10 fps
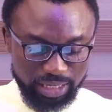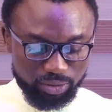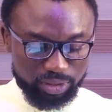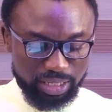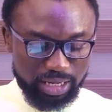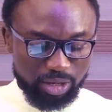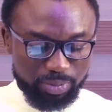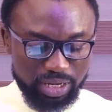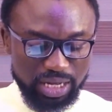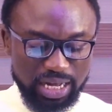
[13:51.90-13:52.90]
cannot
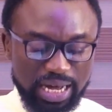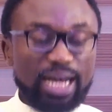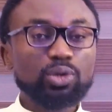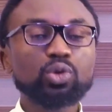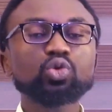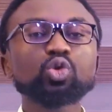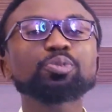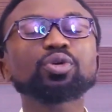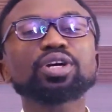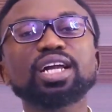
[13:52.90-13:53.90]
help are those who
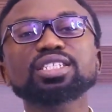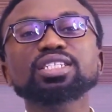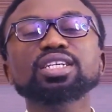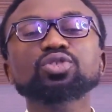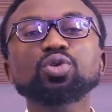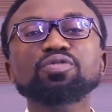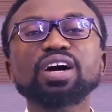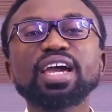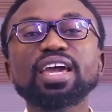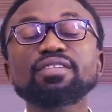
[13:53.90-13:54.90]
procrastinate
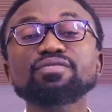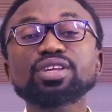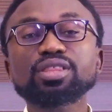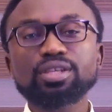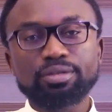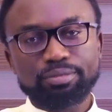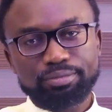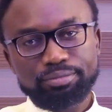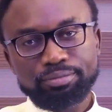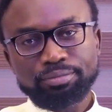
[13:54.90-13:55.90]
over everything.
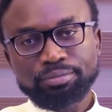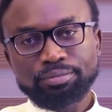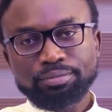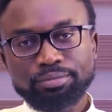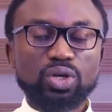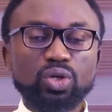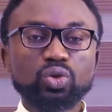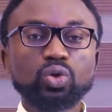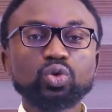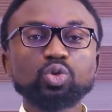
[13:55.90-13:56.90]

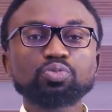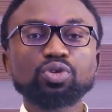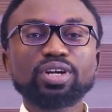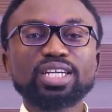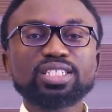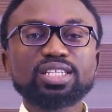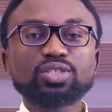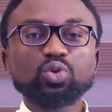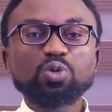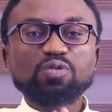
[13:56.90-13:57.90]
Those who
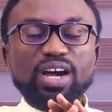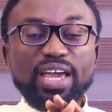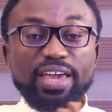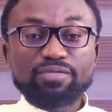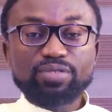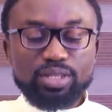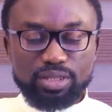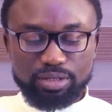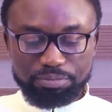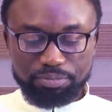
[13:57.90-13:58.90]
procrastinate over
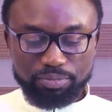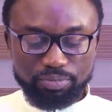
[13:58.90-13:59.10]
everything.